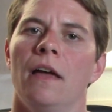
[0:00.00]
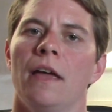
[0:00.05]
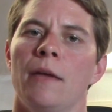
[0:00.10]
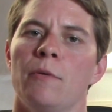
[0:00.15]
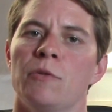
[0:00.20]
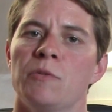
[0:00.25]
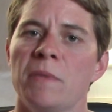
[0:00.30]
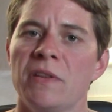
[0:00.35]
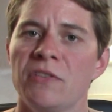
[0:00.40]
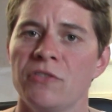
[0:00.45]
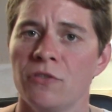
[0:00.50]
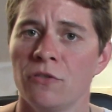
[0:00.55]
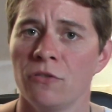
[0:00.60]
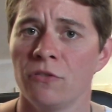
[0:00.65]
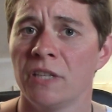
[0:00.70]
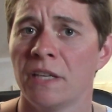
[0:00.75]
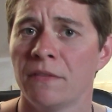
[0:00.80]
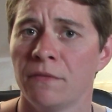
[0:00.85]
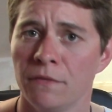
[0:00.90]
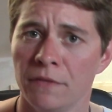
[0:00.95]
It was mentioned
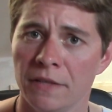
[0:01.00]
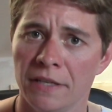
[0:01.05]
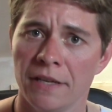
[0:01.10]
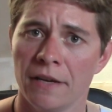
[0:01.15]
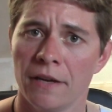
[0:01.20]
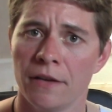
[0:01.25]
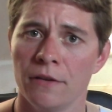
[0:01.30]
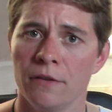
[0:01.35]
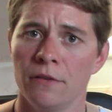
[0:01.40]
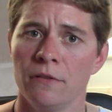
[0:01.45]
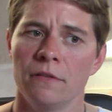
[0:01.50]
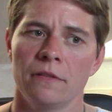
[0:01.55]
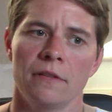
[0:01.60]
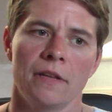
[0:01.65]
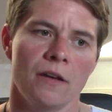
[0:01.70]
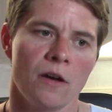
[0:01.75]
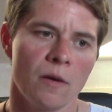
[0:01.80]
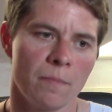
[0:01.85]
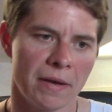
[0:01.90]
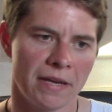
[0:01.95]
on the video,
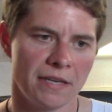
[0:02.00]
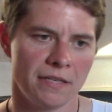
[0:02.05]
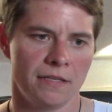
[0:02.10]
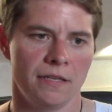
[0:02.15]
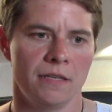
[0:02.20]
they are based